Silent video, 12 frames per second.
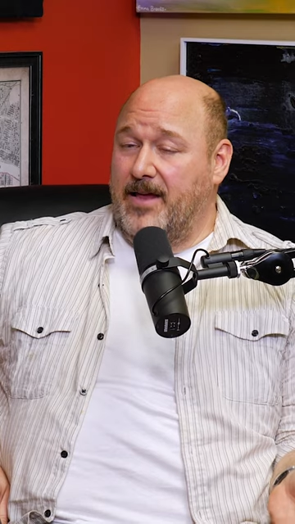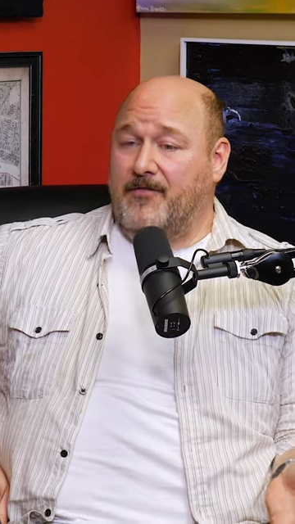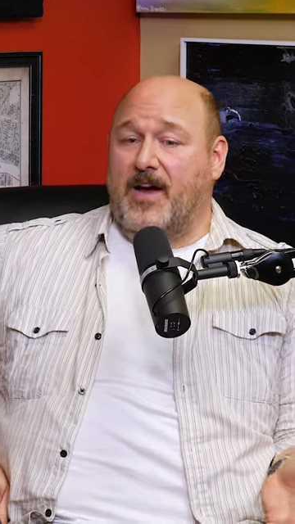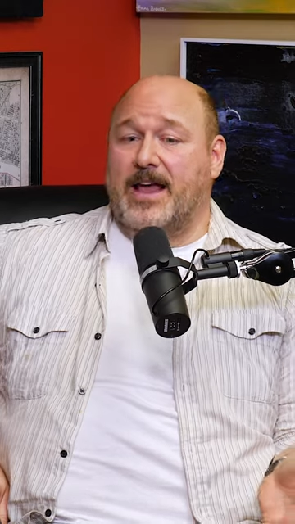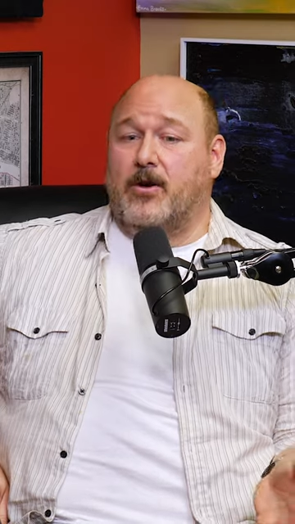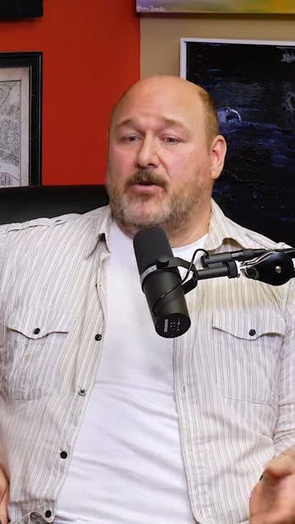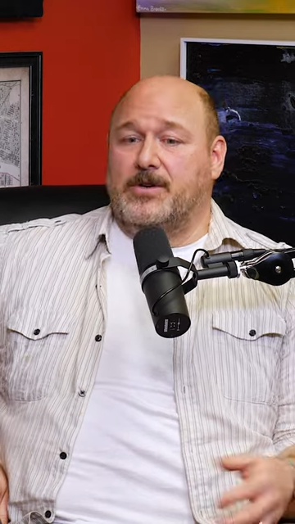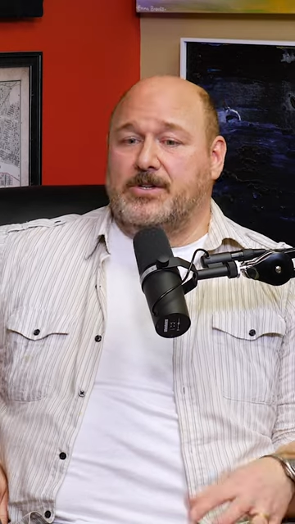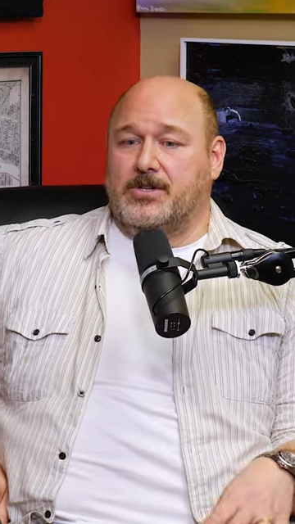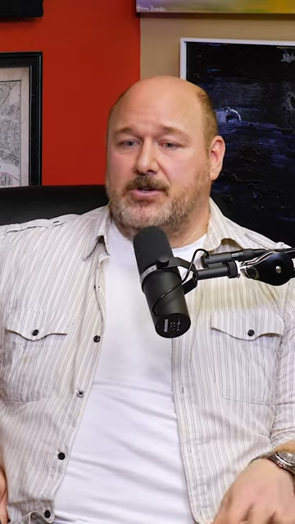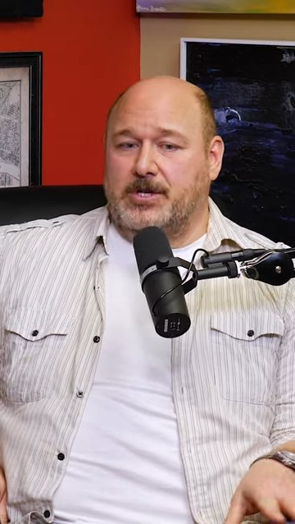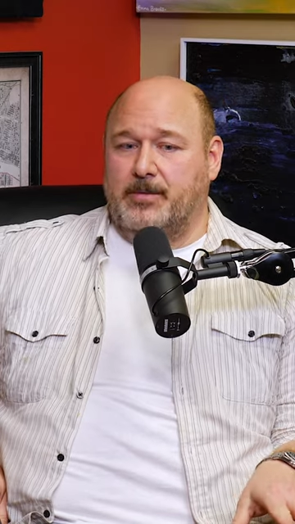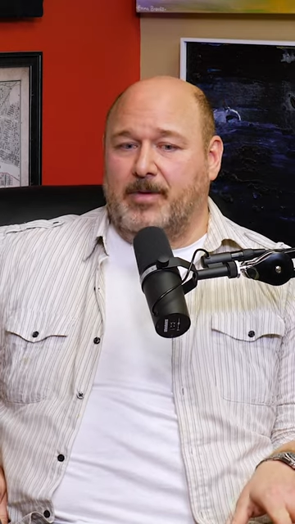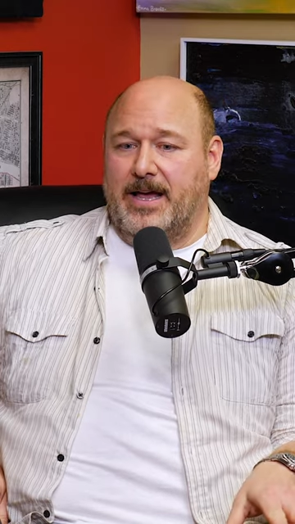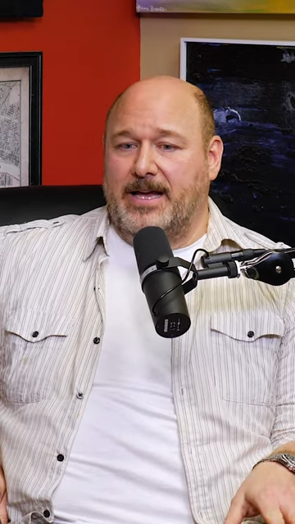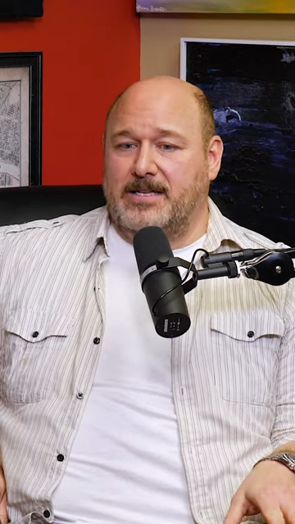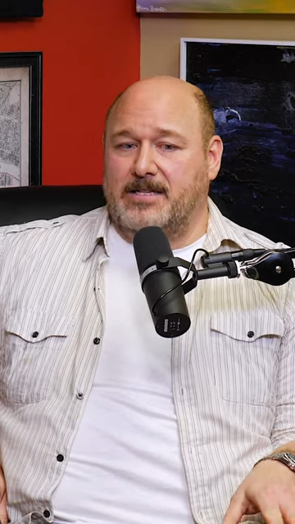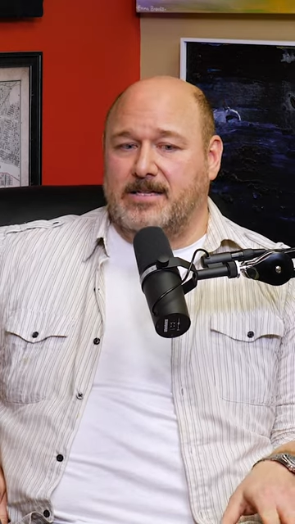if I go to a sushi
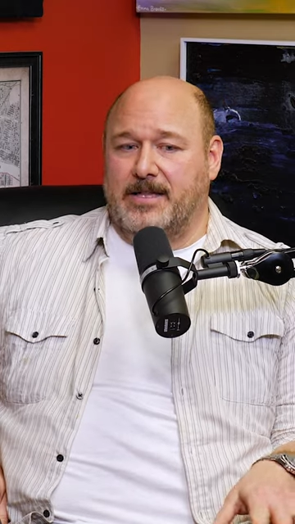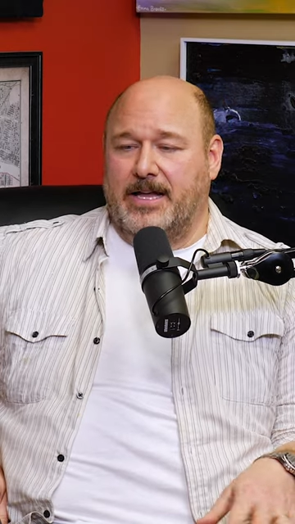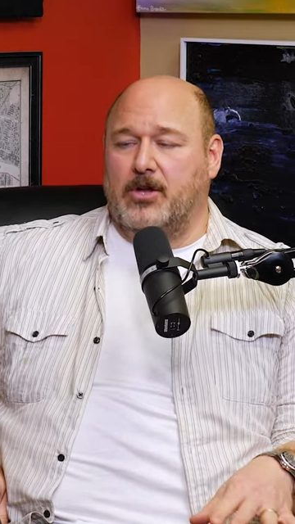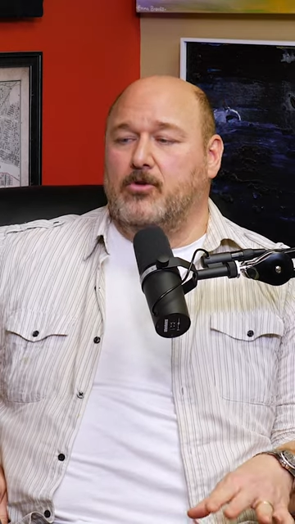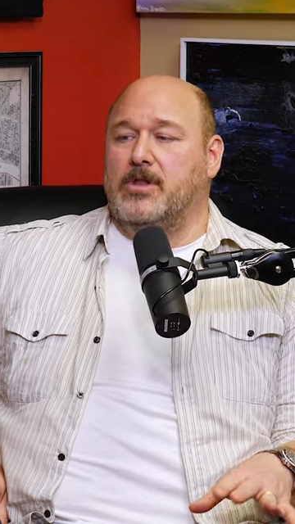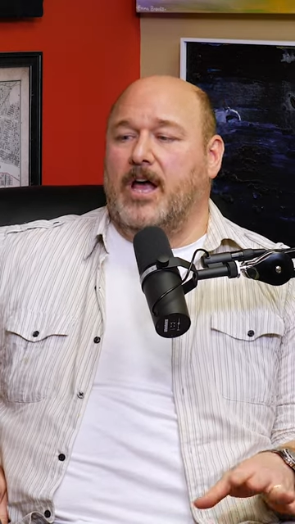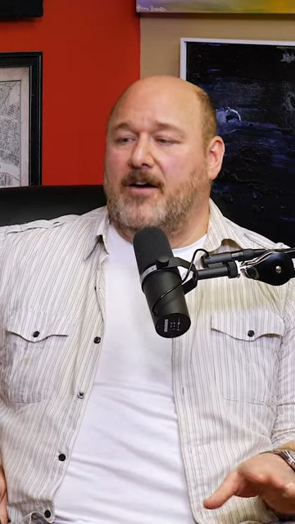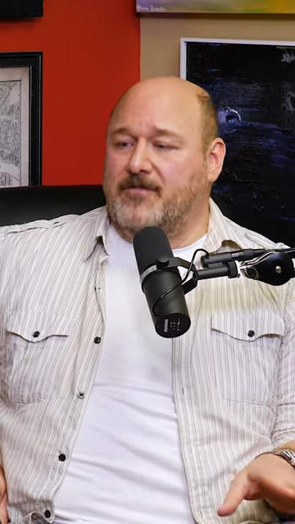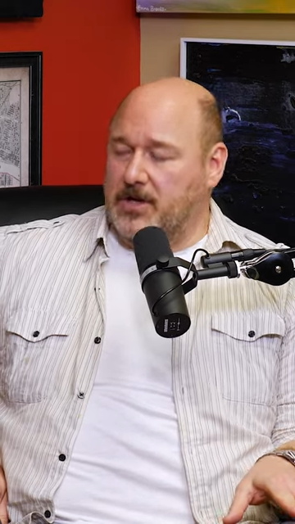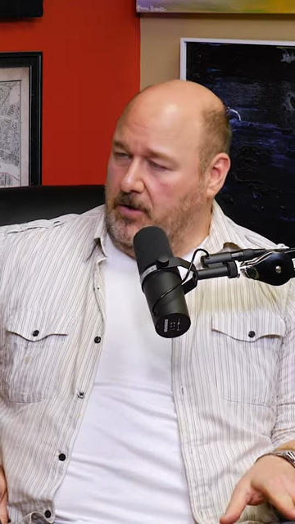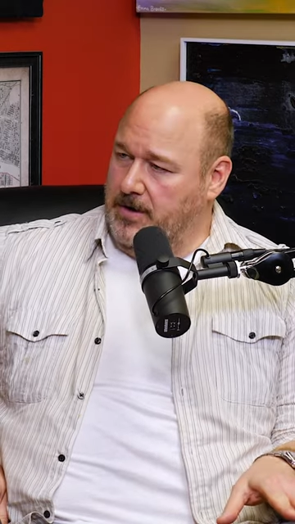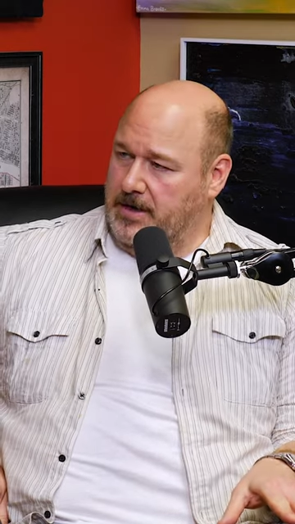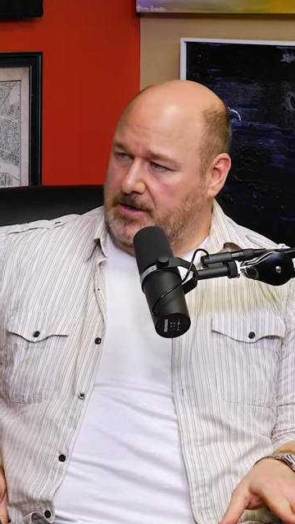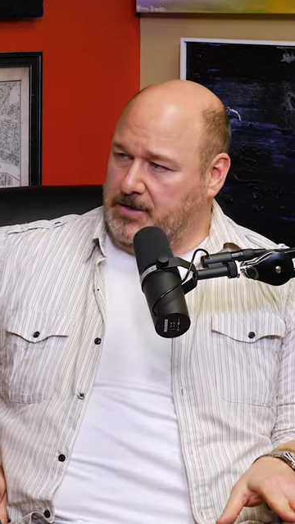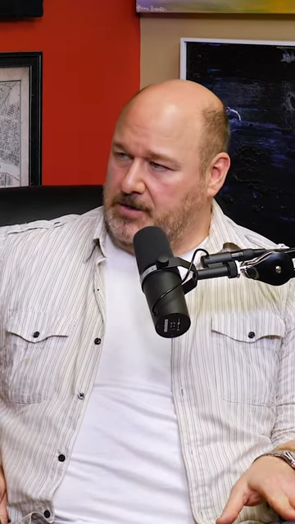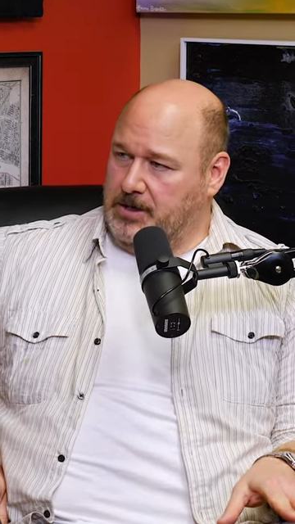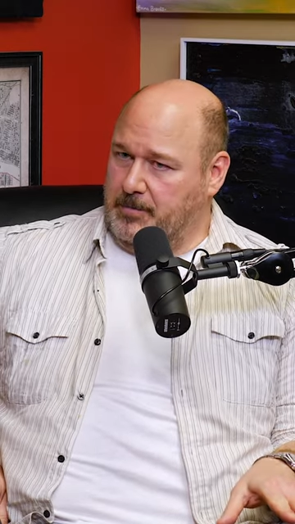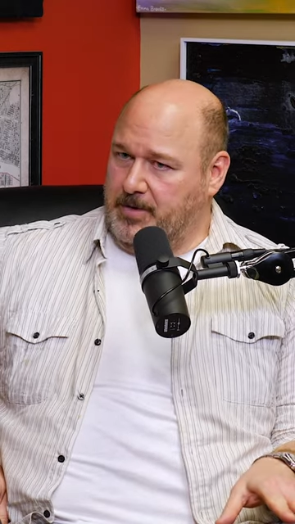place, mm-hmm. like you mm-hmm. love to go into the
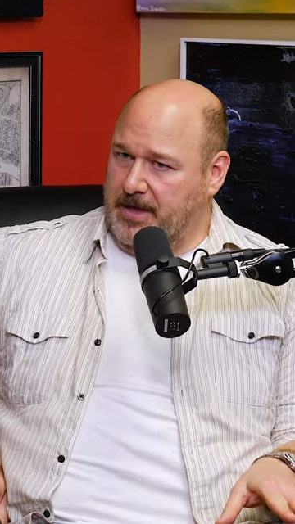sushi